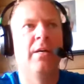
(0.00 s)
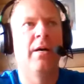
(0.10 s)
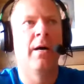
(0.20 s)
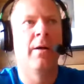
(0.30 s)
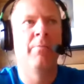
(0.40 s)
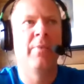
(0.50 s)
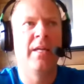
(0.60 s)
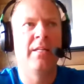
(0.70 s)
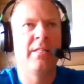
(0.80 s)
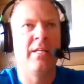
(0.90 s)
And
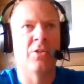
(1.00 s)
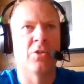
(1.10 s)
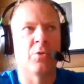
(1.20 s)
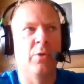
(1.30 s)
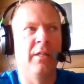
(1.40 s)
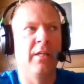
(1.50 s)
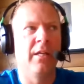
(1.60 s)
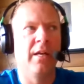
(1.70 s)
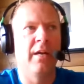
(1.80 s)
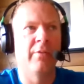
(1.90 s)
teachers really
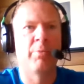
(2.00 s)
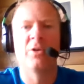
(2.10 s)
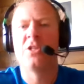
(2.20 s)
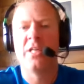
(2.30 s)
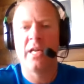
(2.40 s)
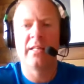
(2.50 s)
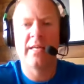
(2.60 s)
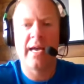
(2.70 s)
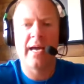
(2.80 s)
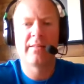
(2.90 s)
have appreciated
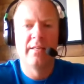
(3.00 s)
that.